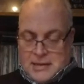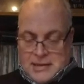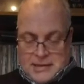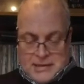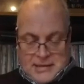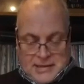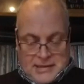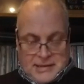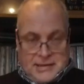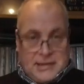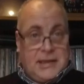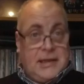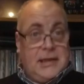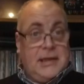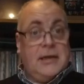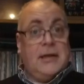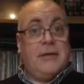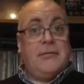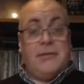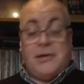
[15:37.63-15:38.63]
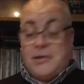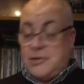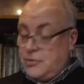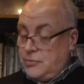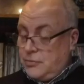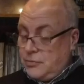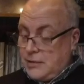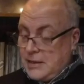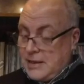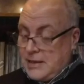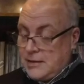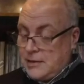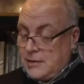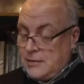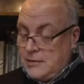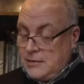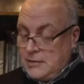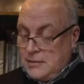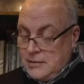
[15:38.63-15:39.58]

and there's the original inner.